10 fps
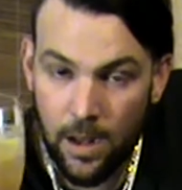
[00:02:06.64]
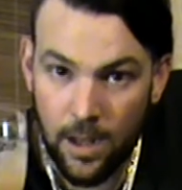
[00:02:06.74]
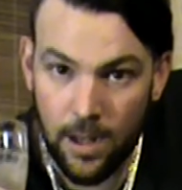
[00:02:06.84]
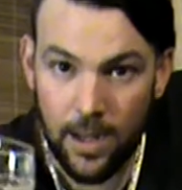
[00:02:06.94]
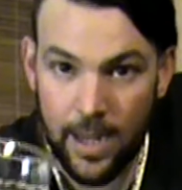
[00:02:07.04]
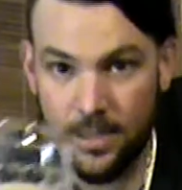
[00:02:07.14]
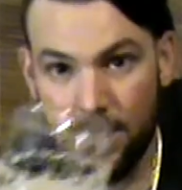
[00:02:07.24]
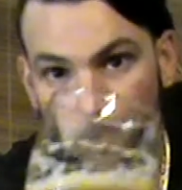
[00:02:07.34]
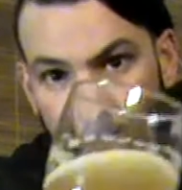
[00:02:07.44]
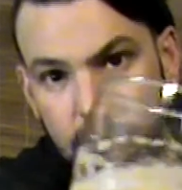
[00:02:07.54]
Hasn't
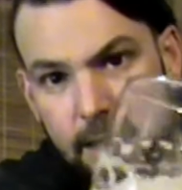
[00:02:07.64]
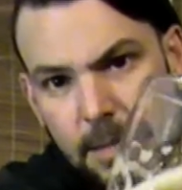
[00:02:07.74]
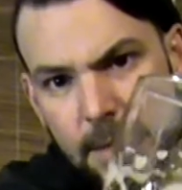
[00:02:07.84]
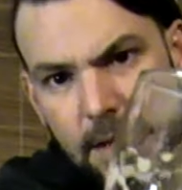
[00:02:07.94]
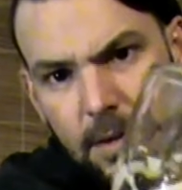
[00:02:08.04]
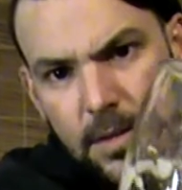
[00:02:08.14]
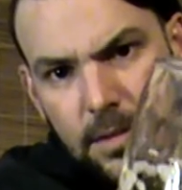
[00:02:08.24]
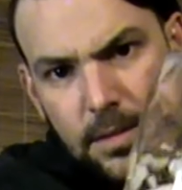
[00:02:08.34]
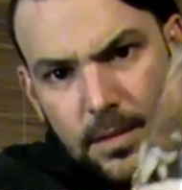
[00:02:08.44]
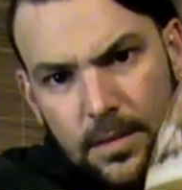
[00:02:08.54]
quite cleared up yet,
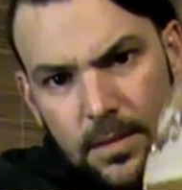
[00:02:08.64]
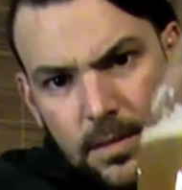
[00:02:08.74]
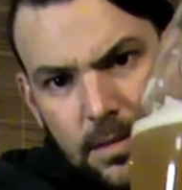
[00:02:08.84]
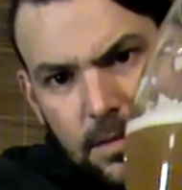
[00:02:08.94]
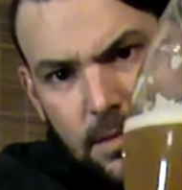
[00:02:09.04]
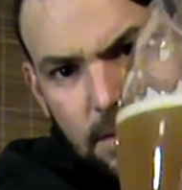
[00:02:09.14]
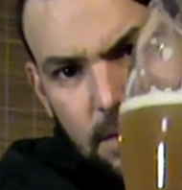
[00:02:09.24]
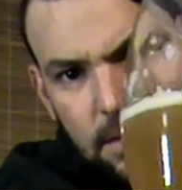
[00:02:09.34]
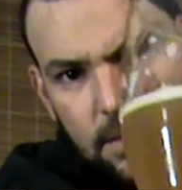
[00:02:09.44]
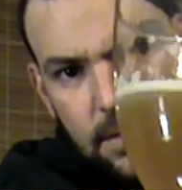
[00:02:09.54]
guys.
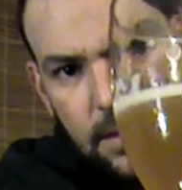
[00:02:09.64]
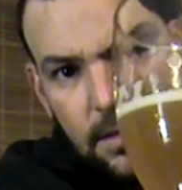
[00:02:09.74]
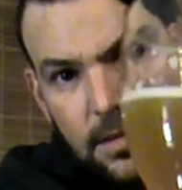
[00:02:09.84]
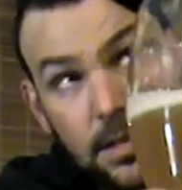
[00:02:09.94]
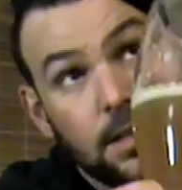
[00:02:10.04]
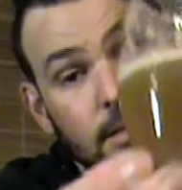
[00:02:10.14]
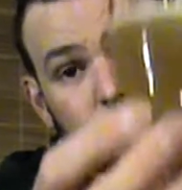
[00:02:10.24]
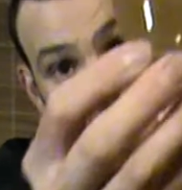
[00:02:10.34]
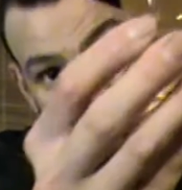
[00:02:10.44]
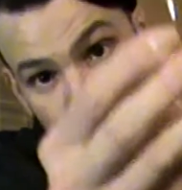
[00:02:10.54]
If you can see,
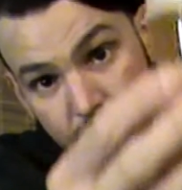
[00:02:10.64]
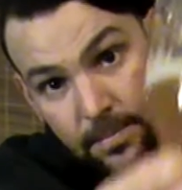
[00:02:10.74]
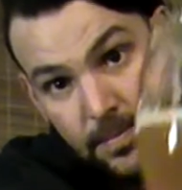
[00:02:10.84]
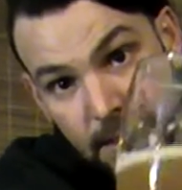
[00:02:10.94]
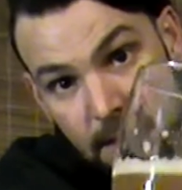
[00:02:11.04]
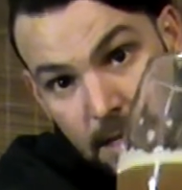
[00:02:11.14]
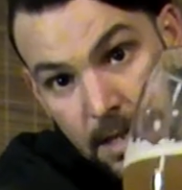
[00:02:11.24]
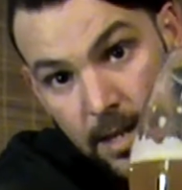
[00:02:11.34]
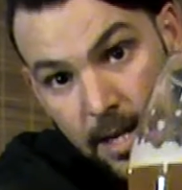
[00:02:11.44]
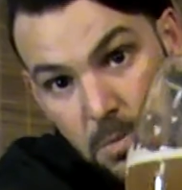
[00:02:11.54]

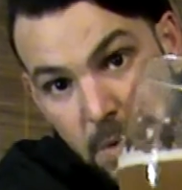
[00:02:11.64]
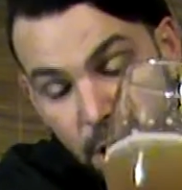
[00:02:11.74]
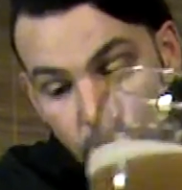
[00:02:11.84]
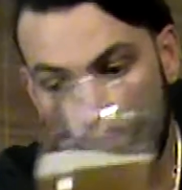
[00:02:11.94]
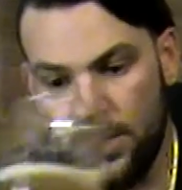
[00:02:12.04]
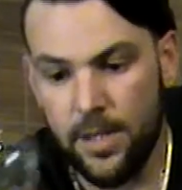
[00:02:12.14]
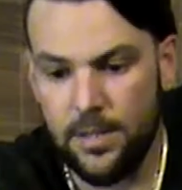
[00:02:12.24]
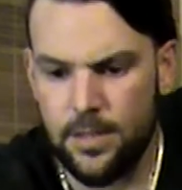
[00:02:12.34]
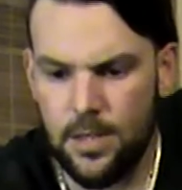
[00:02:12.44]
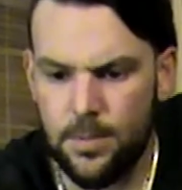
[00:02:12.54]
as we know, the lighting is
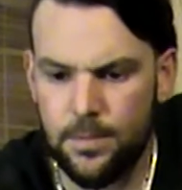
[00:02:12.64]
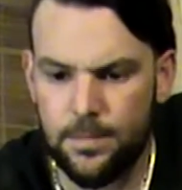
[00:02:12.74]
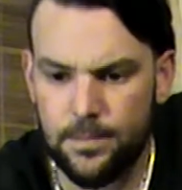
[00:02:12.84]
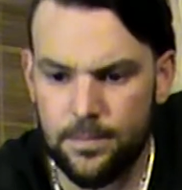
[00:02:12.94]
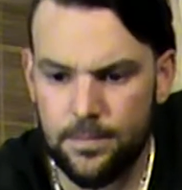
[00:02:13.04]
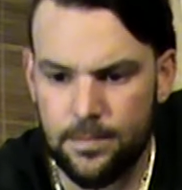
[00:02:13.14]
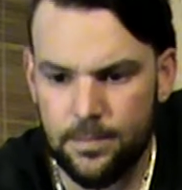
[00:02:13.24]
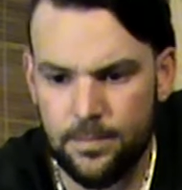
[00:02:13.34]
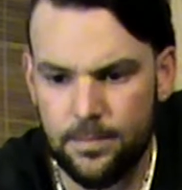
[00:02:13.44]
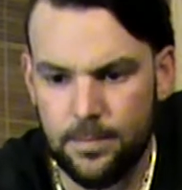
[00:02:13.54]
terrible,
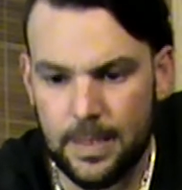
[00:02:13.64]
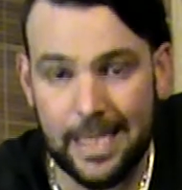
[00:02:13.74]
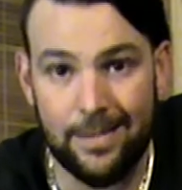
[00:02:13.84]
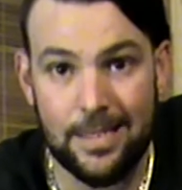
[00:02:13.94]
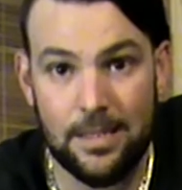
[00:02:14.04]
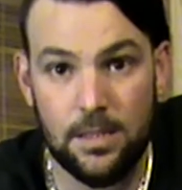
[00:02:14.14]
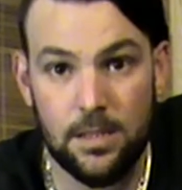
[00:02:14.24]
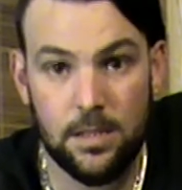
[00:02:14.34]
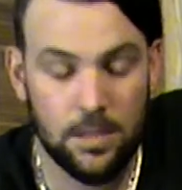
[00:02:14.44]
but there it is.